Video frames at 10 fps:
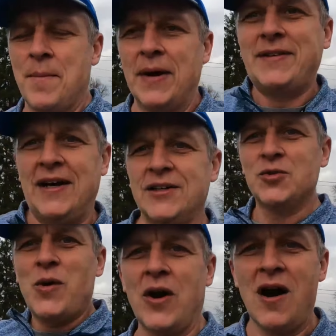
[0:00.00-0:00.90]
But I
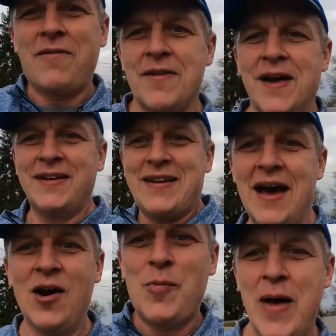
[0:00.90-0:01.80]
just want to offer that to
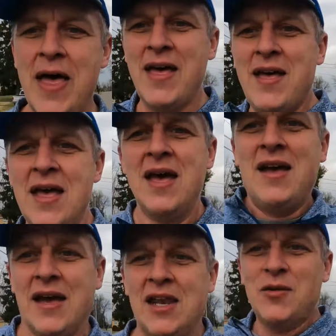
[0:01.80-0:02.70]
help
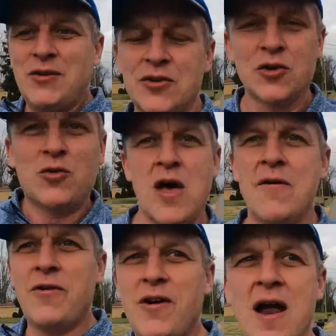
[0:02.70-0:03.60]
anyone who's looking
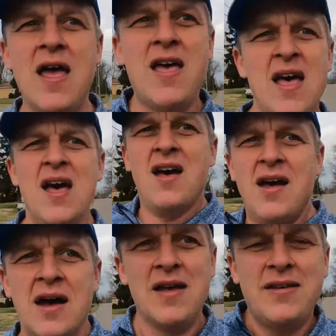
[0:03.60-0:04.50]
for,
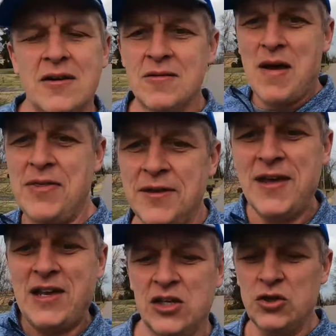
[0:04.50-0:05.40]
a method
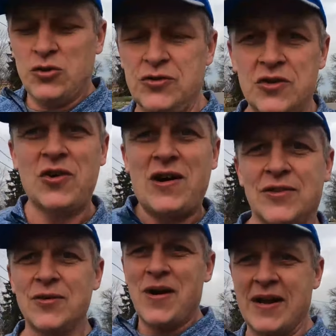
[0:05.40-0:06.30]
they can use to track
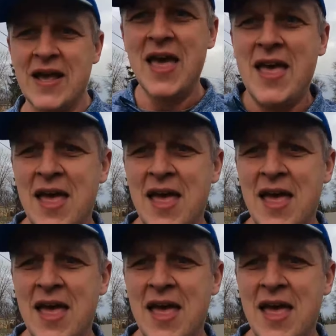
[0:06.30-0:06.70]
their running.